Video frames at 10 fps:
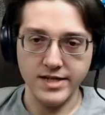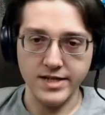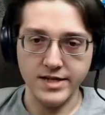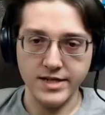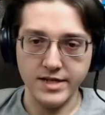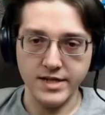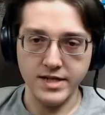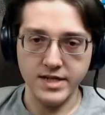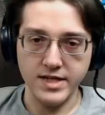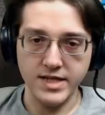
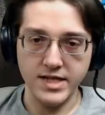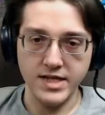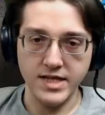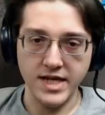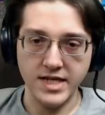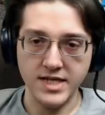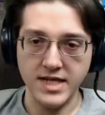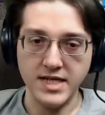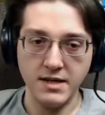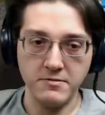
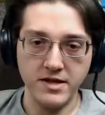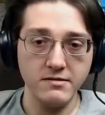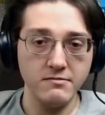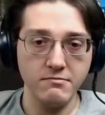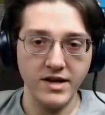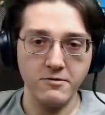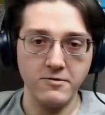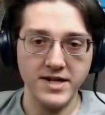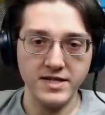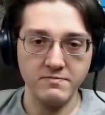sixty something
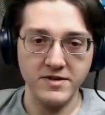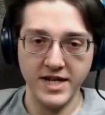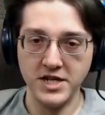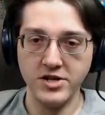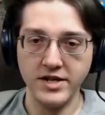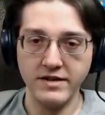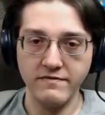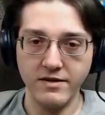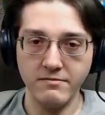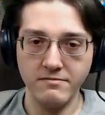megawatts potentially
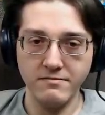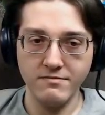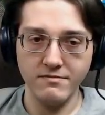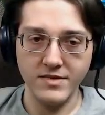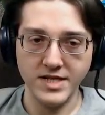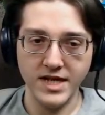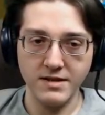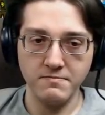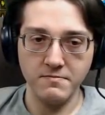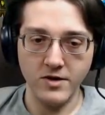from the
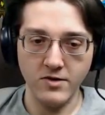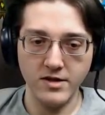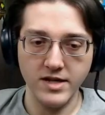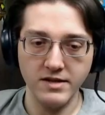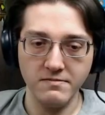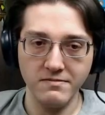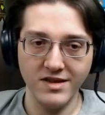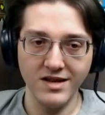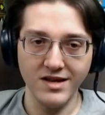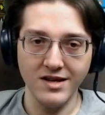setup currently
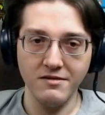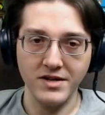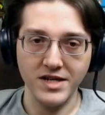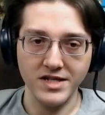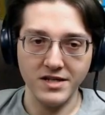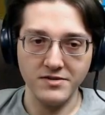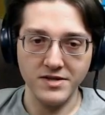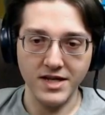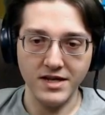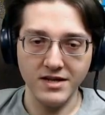because of
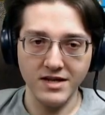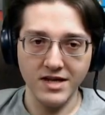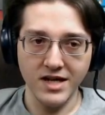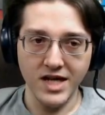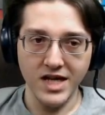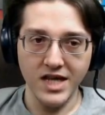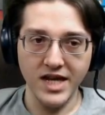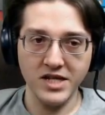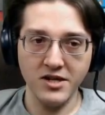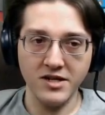those uh,
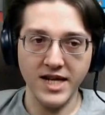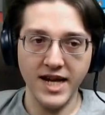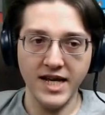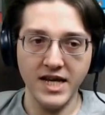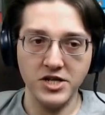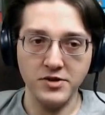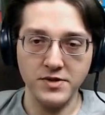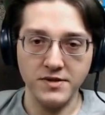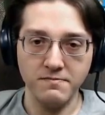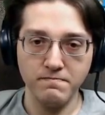little tiny
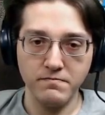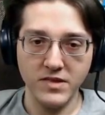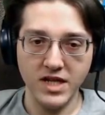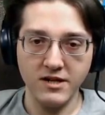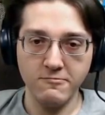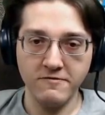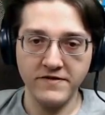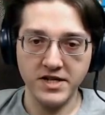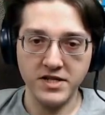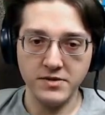issues. Uh, we'll
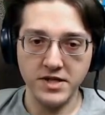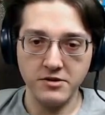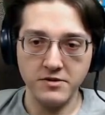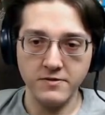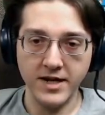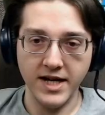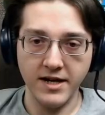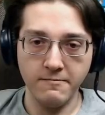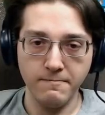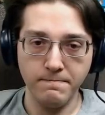fix those issues right
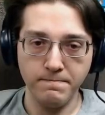now.